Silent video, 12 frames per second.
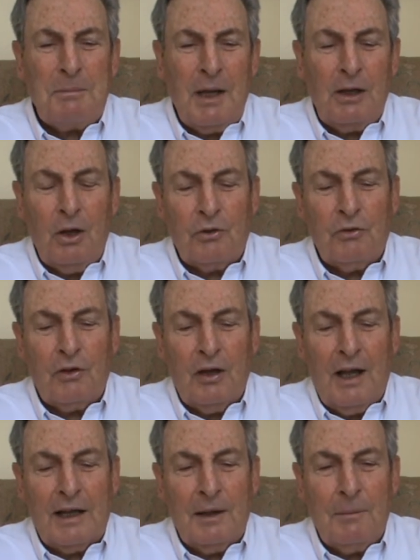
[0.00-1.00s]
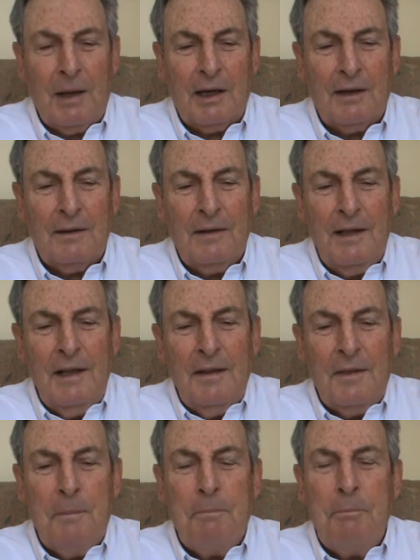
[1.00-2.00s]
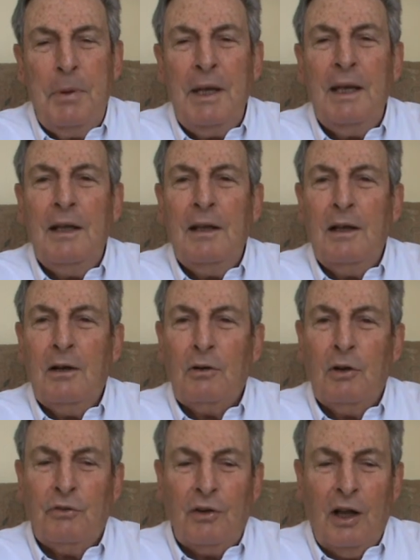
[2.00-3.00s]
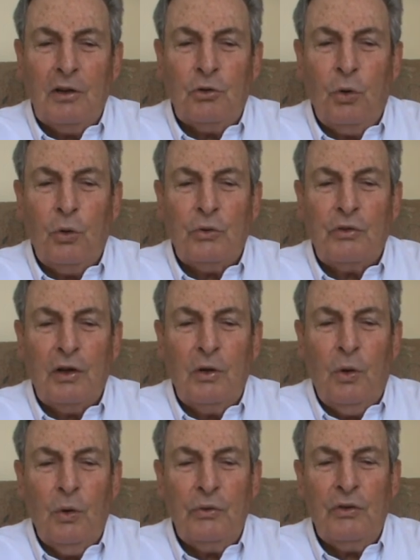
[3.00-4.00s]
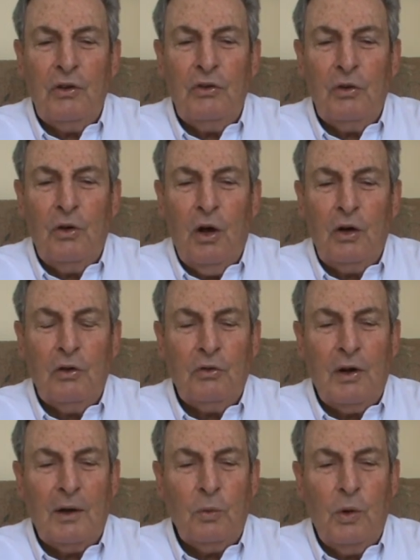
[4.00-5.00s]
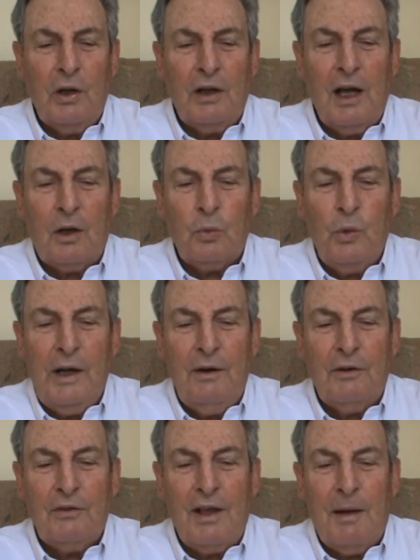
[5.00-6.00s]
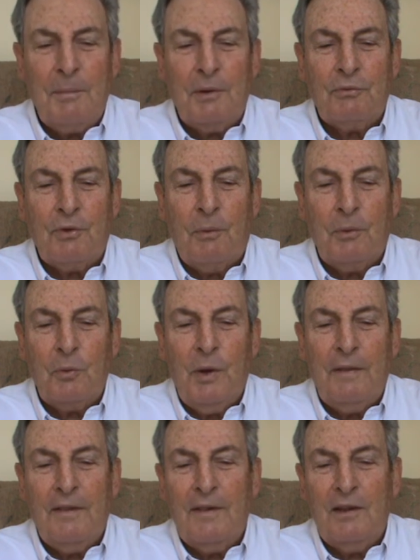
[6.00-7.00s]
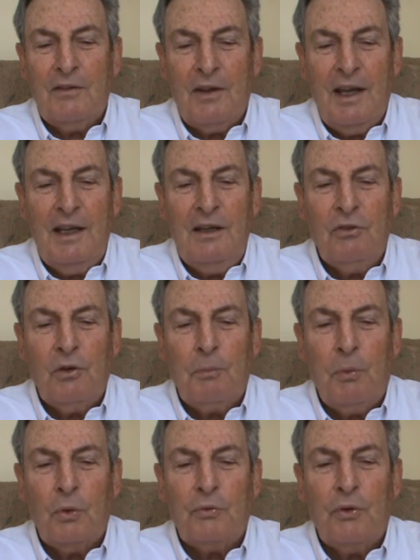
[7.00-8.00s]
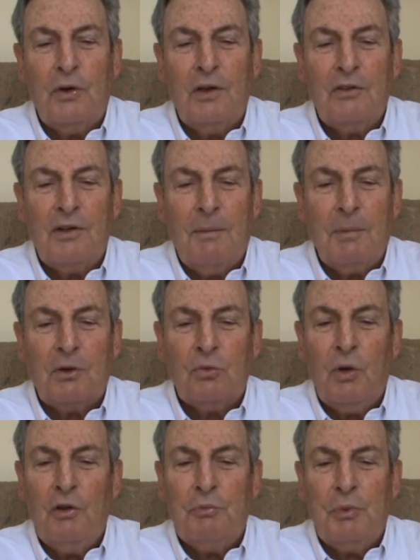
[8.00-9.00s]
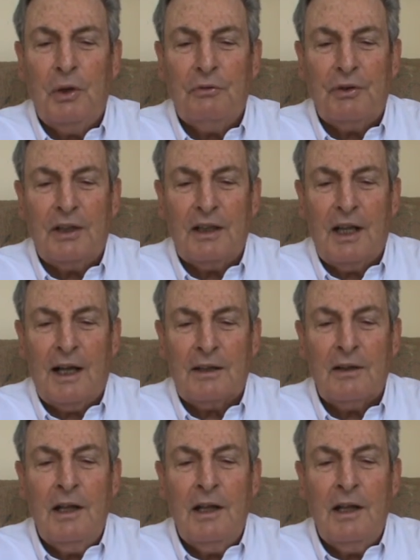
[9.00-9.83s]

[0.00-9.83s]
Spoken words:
Lots to like about her. The big result horse, and the horse that you've got to try and work out where it's coming from and whether there's any support for it, is number 12, Perfect Light.